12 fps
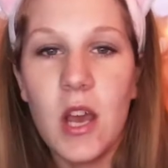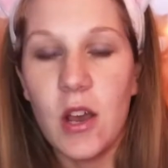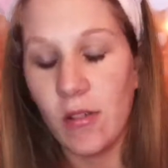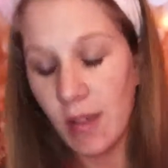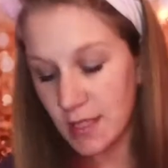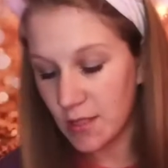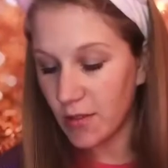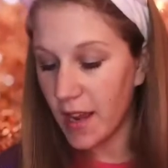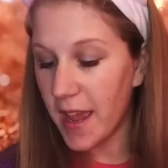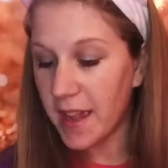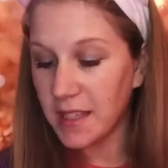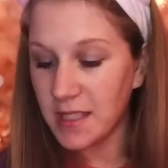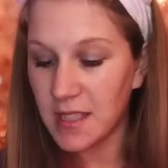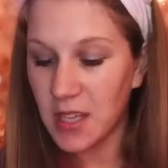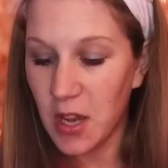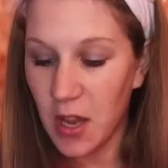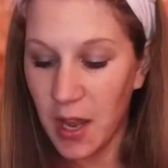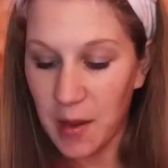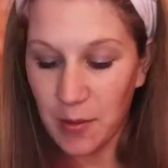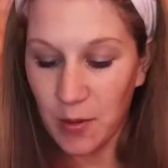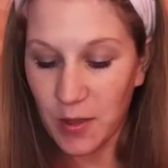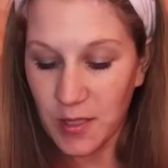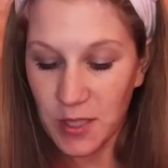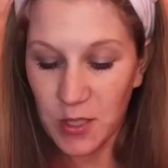Okay, so next I'm
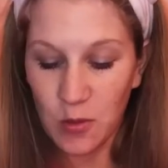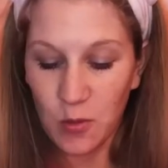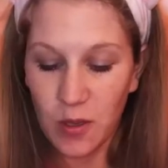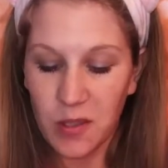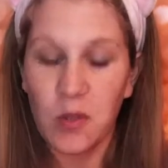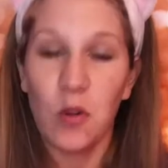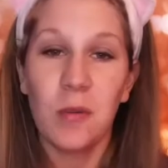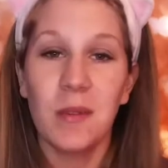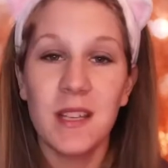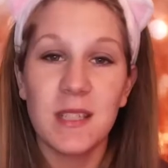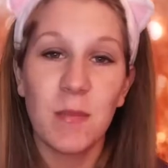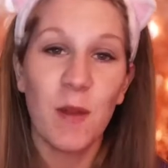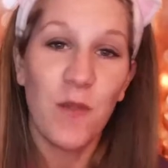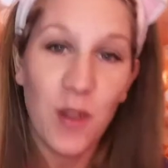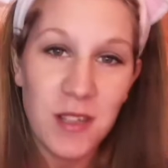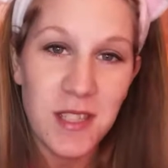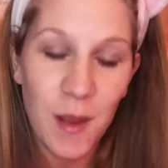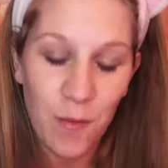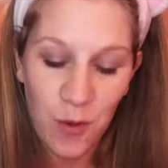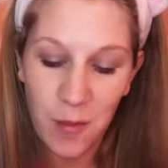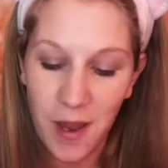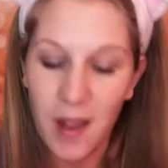going to do what normally is my first step for my